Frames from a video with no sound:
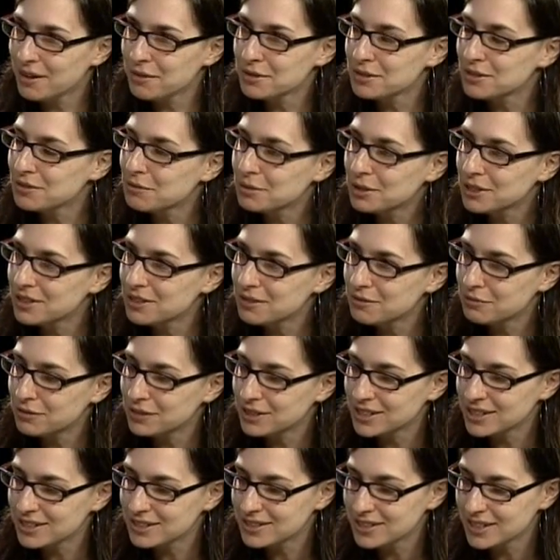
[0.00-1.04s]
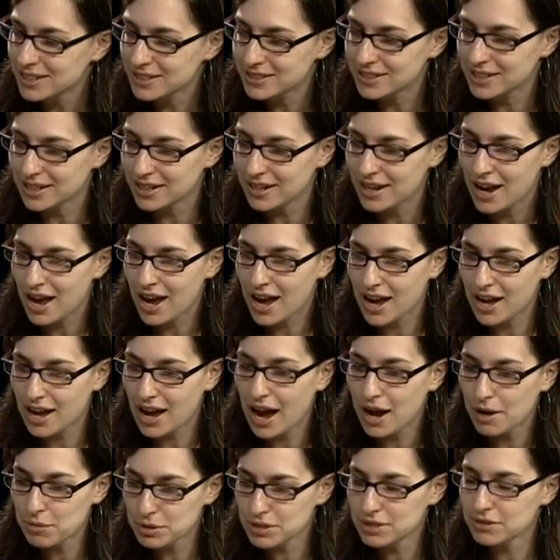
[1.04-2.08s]
That was one of the funniest things, that
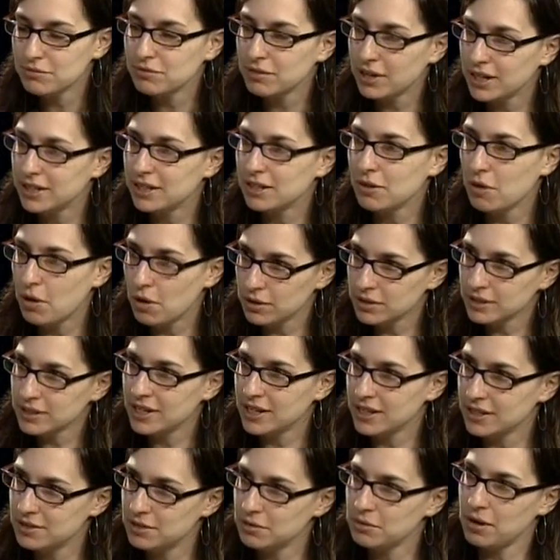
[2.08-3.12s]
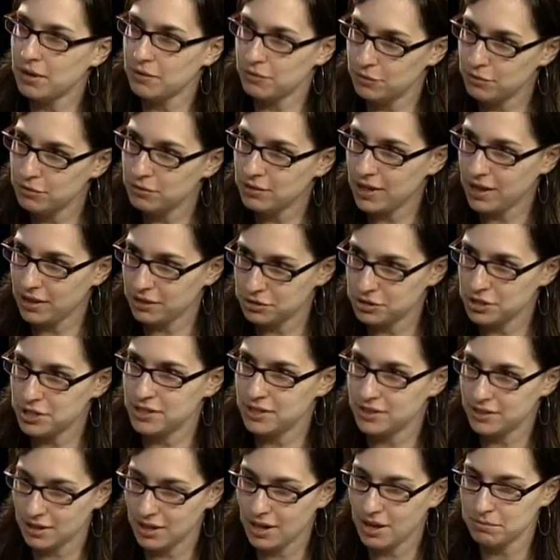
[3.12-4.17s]
I was inviting all the kids who had food
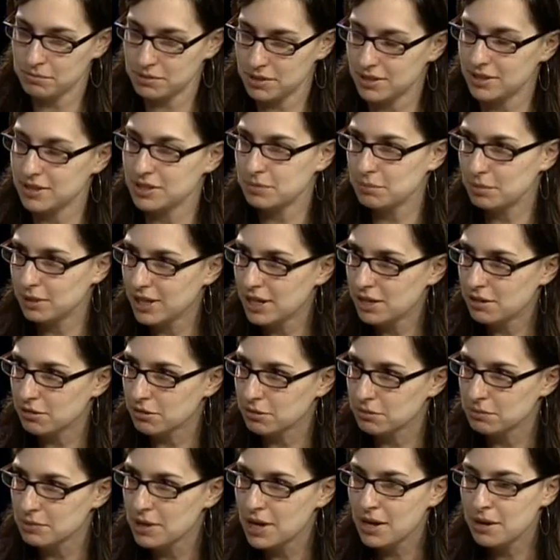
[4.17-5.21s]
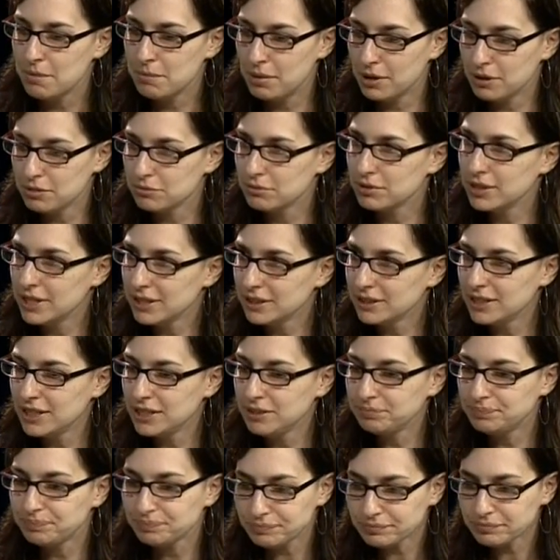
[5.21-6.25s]
allergies to come to this playgroup, but
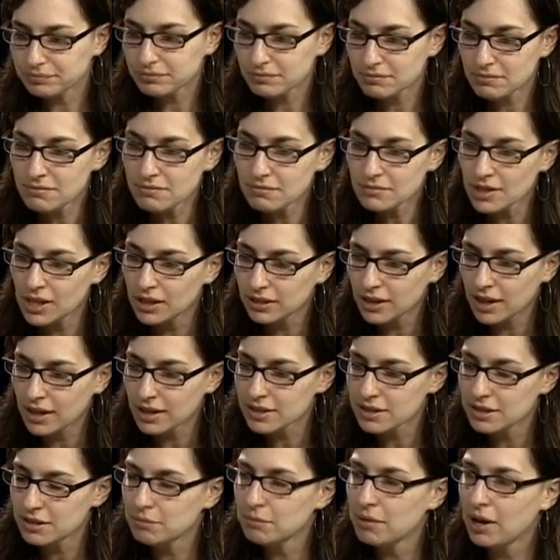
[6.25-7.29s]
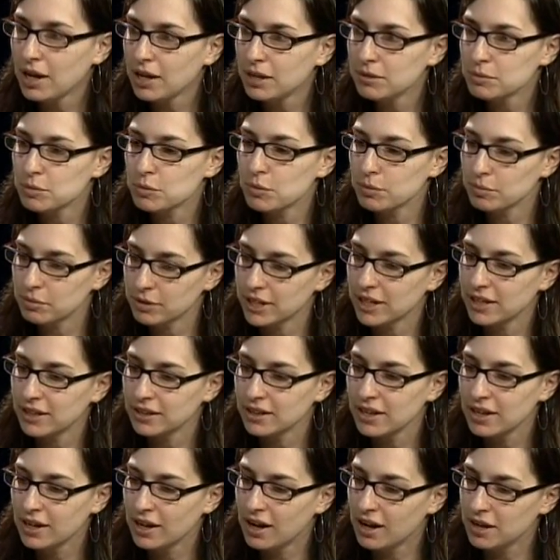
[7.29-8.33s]
really a lot of the moms were
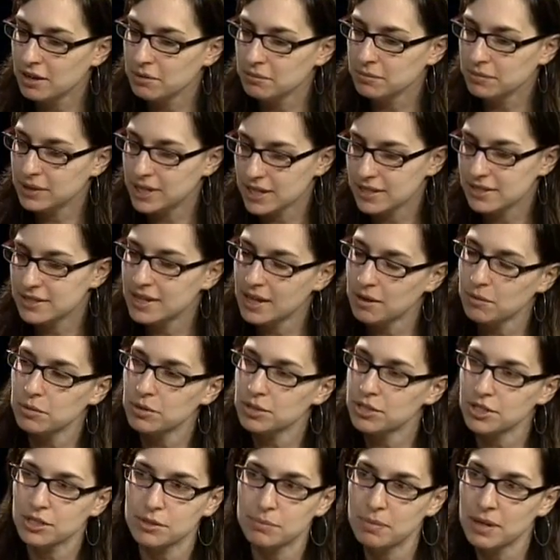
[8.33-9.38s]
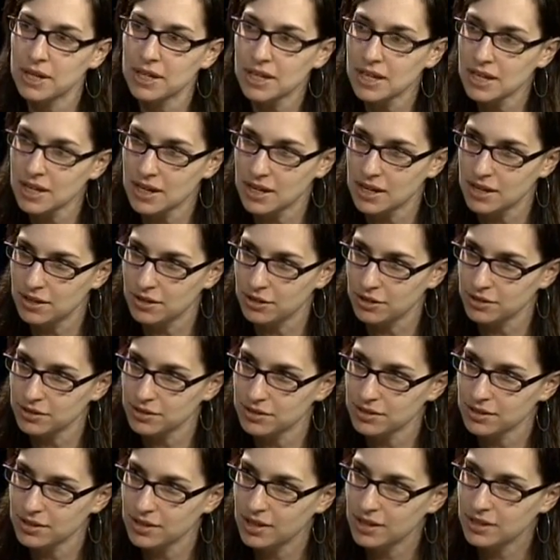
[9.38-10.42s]
bringing kids that were just picky
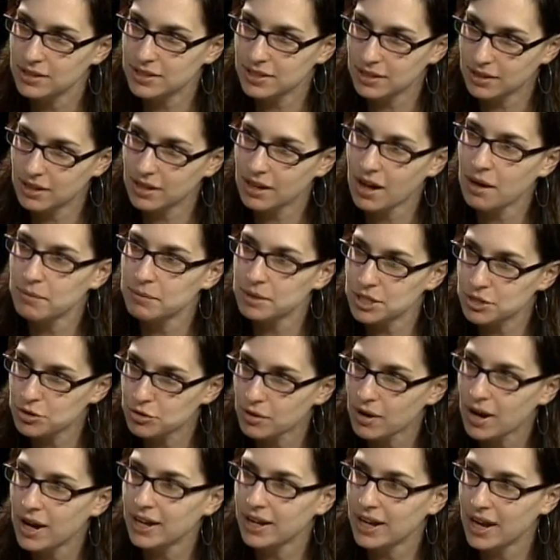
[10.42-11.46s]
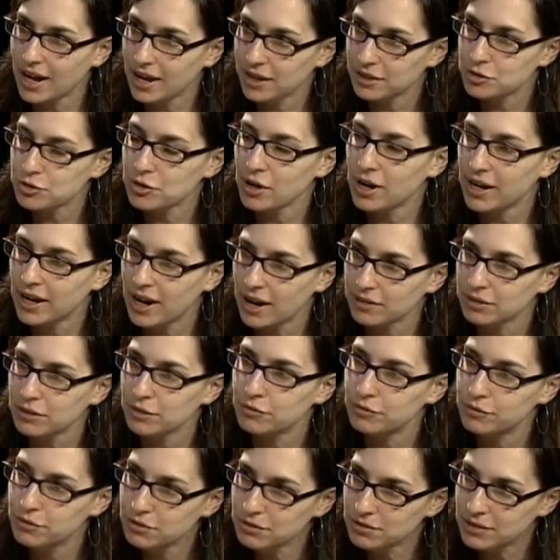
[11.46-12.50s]
eaters to come and try out the
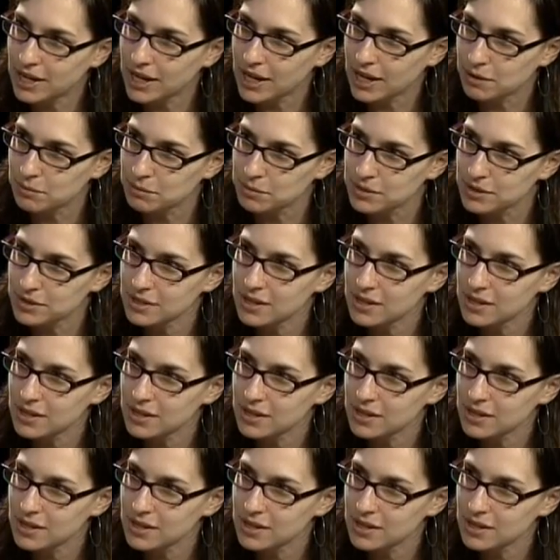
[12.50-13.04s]
food games.